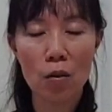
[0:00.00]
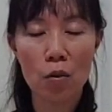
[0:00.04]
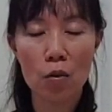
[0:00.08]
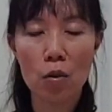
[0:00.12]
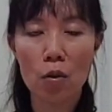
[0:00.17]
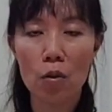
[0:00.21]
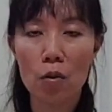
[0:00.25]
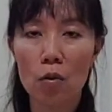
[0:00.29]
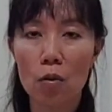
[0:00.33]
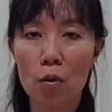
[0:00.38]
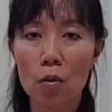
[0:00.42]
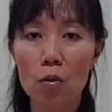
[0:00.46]

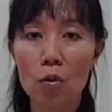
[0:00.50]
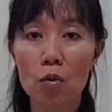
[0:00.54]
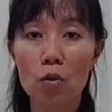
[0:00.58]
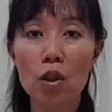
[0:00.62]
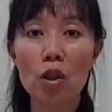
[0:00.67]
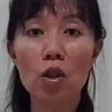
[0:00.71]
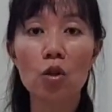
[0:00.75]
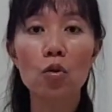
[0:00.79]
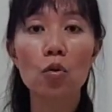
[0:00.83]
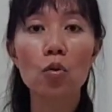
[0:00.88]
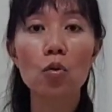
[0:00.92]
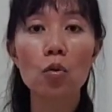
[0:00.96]
Also, don't
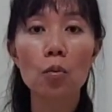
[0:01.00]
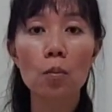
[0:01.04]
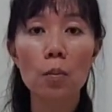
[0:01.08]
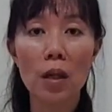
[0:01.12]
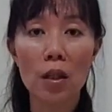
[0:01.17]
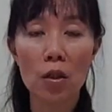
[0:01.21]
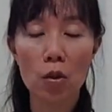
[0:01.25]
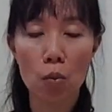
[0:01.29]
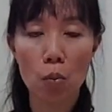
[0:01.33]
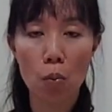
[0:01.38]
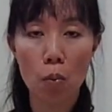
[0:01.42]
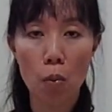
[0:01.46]
drink too
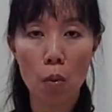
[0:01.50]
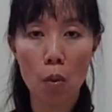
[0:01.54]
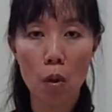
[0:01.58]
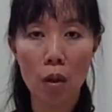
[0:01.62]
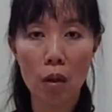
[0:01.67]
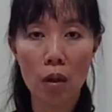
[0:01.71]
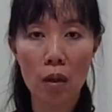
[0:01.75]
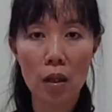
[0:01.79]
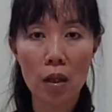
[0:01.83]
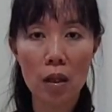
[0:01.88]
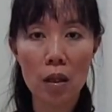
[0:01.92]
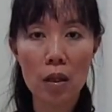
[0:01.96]
much
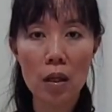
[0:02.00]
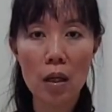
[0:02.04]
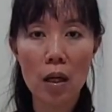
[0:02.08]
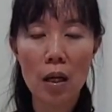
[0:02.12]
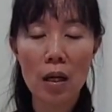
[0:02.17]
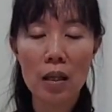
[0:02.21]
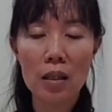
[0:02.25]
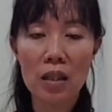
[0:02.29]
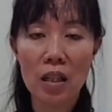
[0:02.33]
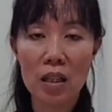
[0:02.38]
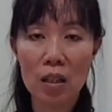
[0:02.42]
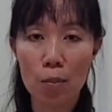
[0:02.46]
water
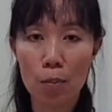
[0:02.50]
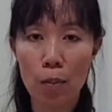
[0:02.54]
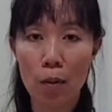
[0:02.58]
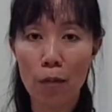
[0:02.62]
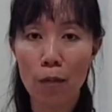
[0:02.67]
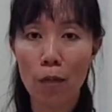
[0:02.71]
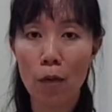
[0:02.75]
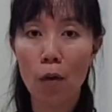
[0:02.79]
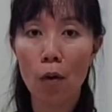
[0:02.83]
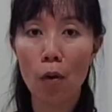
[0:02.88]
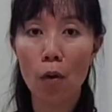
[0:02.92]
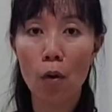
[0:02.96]
just
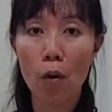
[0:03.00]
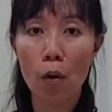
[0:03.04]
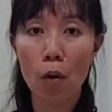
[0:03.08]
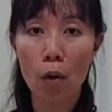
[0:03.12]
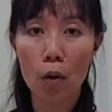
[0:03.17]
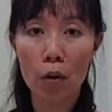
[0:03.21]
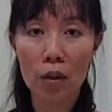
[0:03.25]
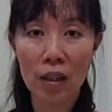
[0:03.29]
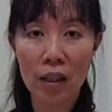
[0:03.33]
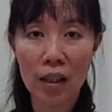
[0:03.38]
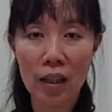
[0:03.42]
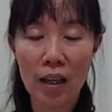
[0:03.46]

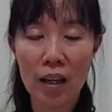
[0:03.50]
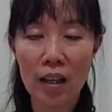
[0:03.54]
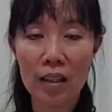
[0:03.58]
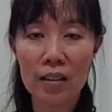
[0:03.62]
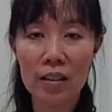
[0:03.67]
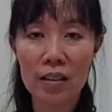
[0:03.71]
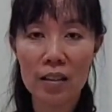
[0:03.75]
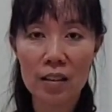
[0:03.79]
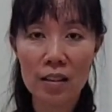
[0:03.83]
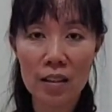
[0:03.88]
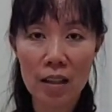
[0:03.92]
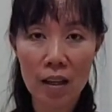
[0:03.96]
before the class
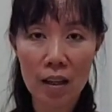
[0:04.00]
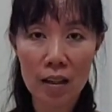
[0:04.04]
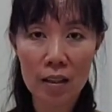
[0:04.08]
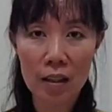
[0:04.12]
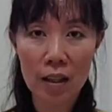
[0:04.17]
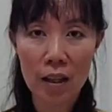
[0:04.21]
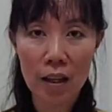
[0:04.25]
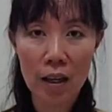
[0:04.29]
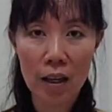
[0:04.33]
start,